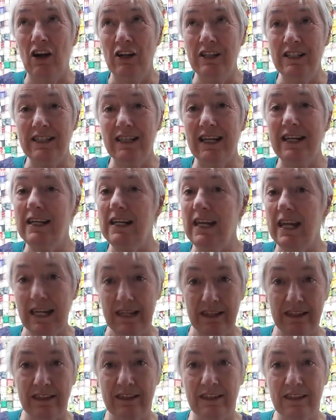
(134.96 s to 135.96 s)

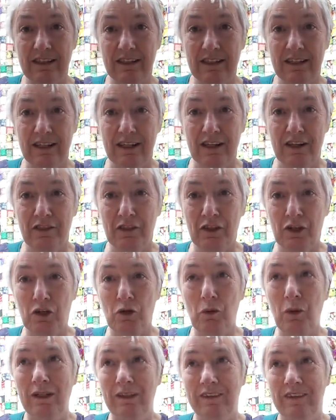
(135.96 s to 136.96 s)
underneath the
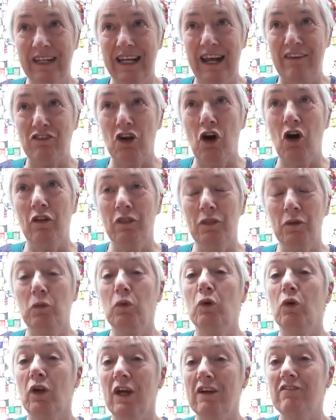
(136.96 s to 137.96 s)
quilt that I've got on the
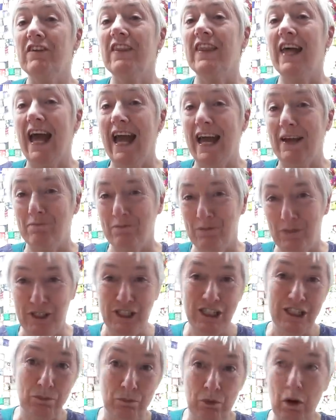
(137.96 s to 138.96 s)
wall over there,
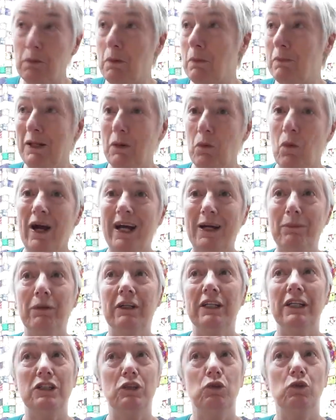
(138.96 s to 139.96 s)
which is probably why I'm
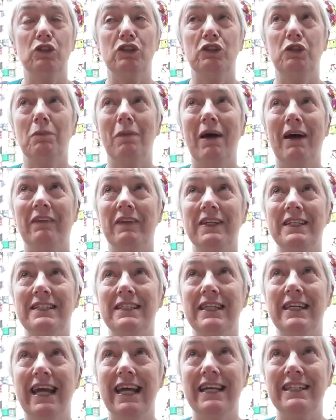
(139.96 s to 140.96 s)
going to talk to you about this
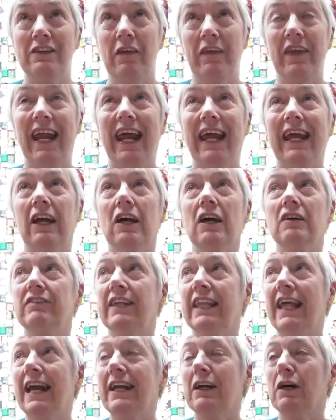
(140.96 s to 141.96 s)
today, so that I can
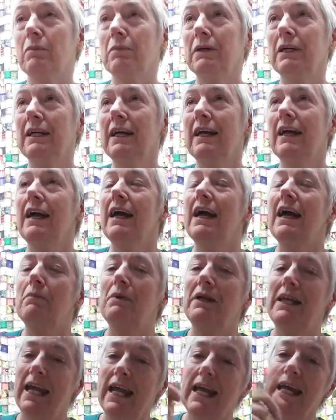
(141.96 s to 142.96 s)
cover that up.
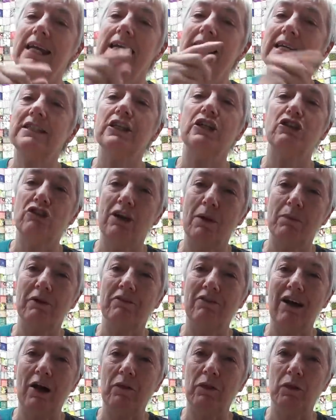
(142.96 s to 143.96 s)
But it is a Trip
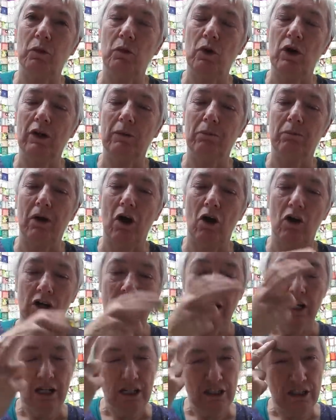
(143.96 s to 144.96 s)
Around the World block.
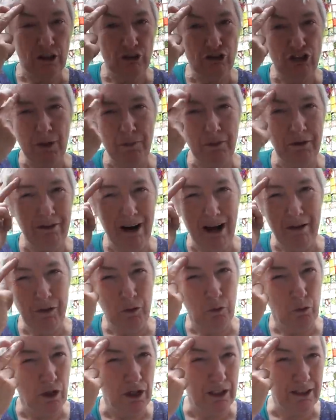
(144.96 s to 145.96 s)
So Trip Around
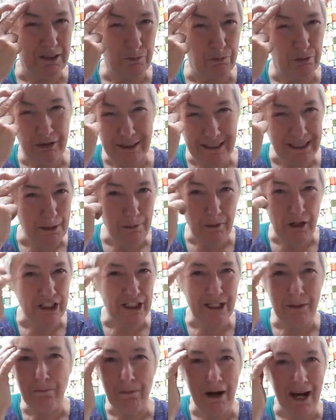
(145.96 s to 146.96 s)
the World's pretty much
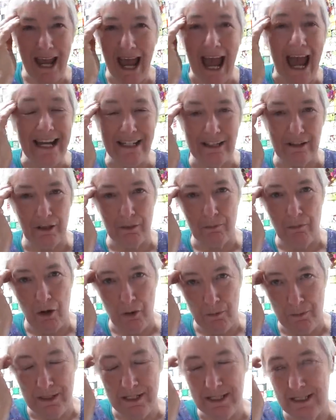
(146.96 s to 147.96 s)
in my head at the
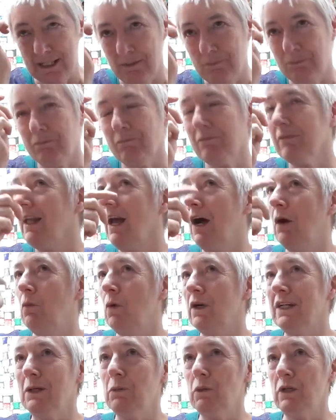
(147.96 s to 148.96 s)
moment. And
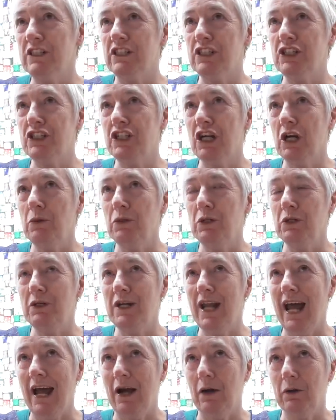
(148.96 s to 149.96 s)
what I want to show you
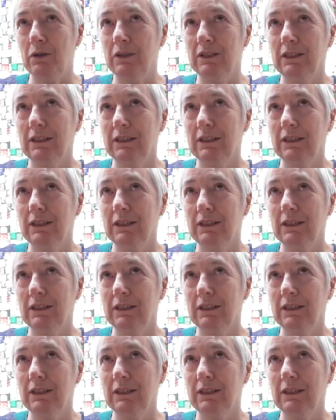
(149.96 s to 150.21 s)
now